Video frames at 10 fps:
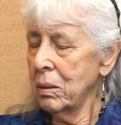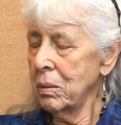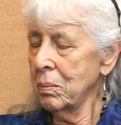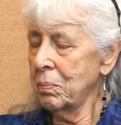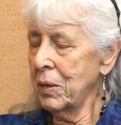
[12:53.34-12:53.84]

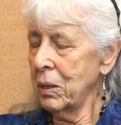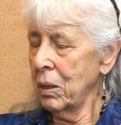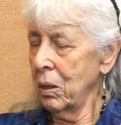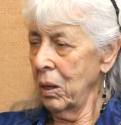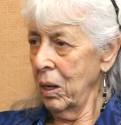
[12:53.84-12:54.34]
But
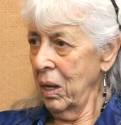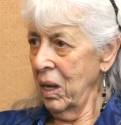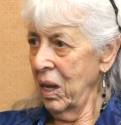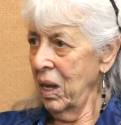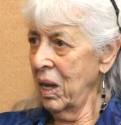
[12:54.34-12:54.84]

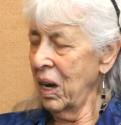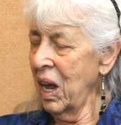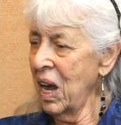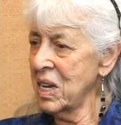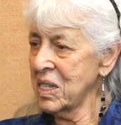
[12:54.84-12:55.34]
it
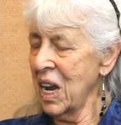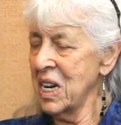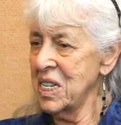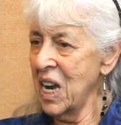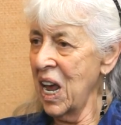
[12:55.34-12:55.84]
has a
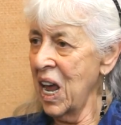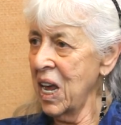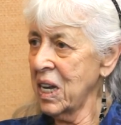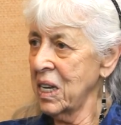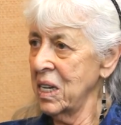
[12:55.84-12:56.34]

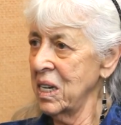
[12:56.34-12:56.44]
dank,